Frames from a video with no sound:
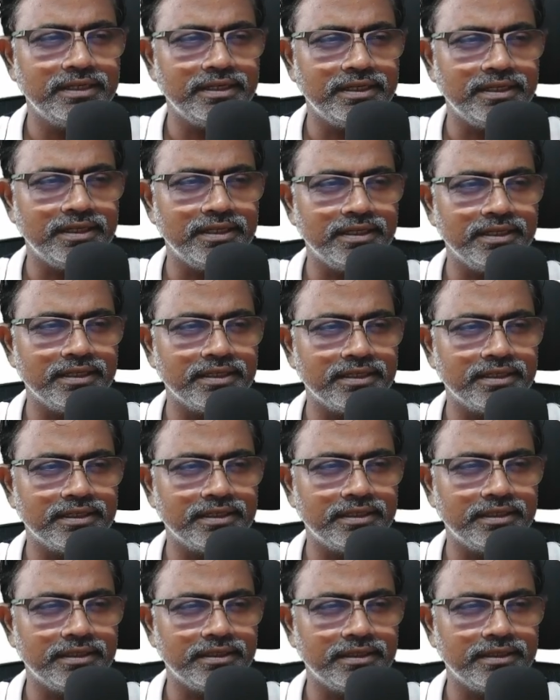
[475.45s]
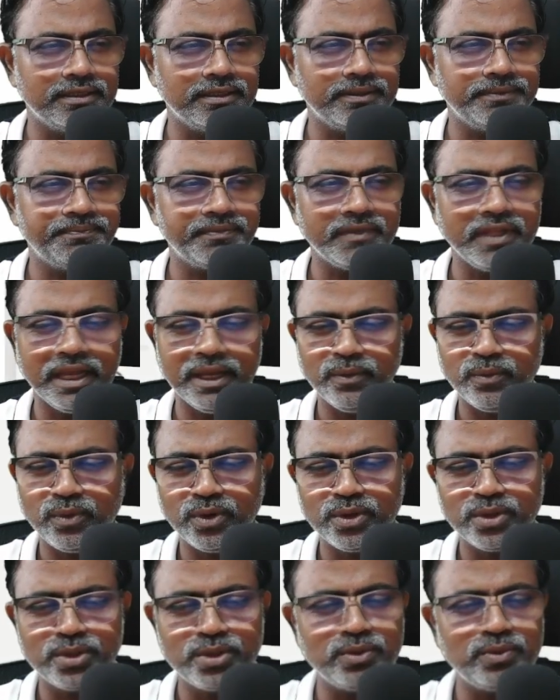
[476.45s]
And I
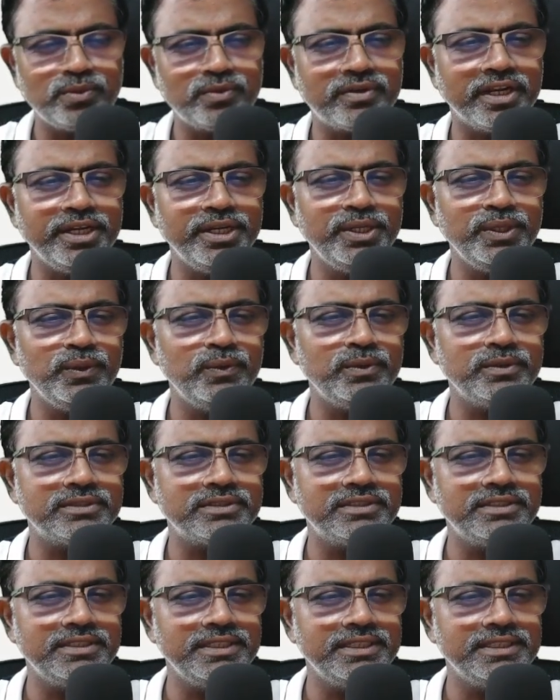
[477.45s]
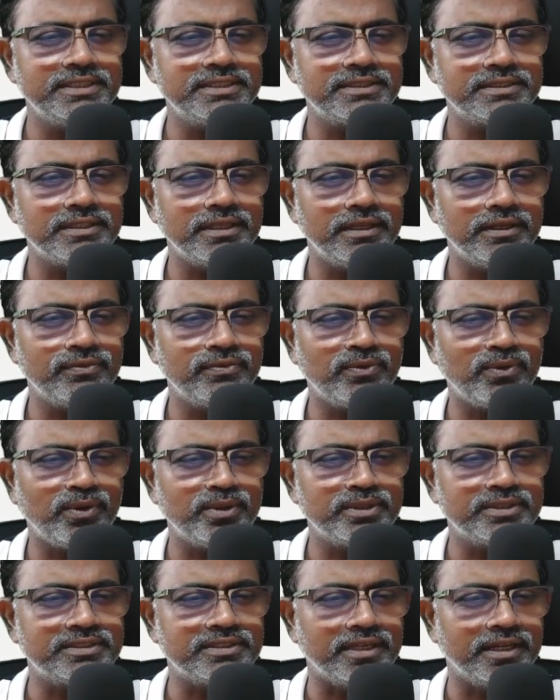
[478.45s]
want to reduce these
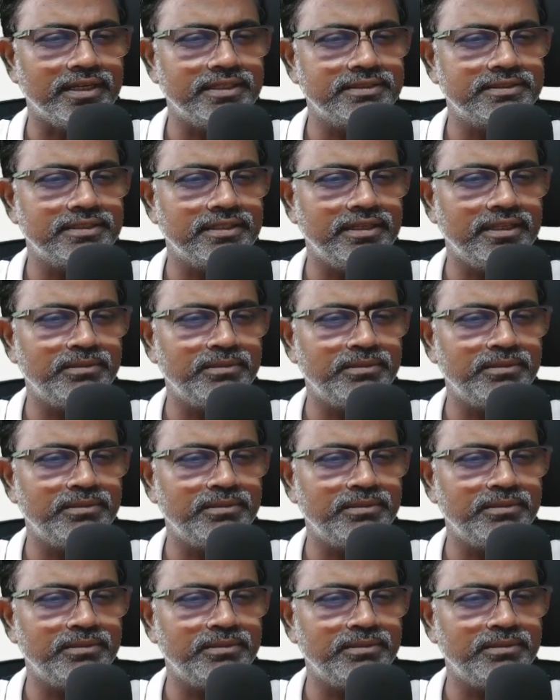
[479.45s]
font size. Let